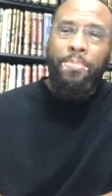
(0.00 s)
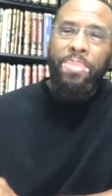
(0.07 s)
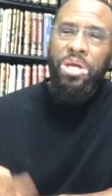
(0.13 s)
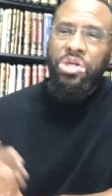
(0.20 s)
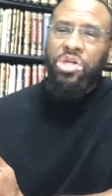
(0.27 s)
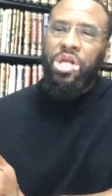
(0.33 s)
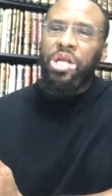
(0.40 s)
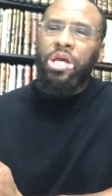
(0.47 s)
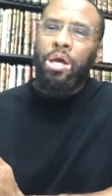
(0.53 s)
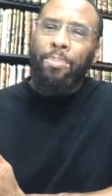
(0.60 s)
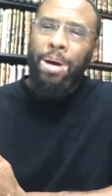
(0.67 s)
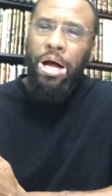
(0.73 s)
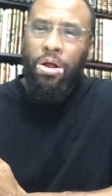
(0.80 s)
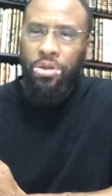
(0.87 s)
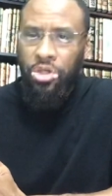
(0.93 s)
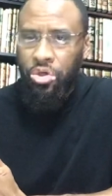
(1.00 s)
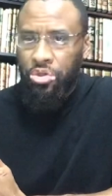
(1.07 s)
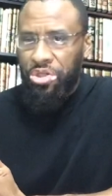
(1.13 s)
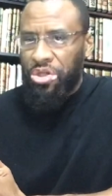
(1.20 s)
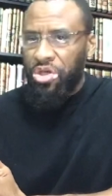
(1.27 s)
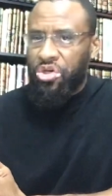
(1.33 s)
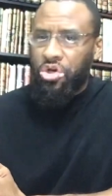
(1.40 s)
mentioning about
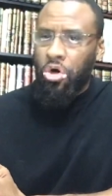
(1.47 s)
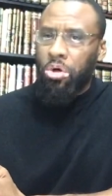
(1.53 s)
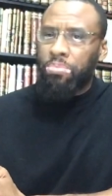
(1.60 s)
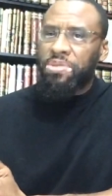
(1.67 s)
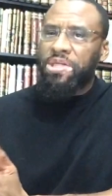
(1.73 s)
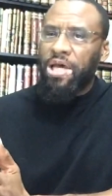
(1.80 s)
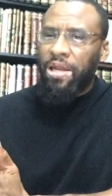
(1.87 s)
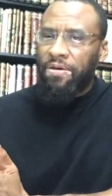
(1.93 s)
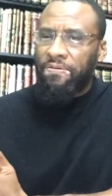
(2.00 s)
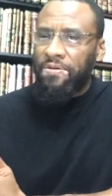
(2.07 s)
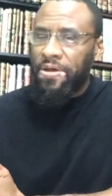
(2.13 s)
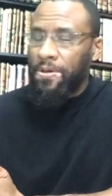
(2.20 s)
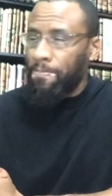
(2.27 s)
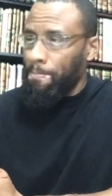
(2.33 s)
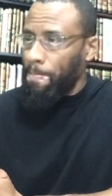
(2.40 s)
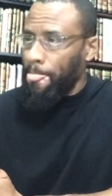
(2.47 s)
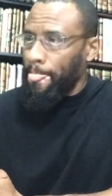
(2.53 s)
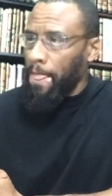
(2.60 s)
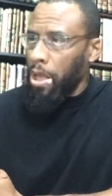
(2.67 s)
using the term Salafi.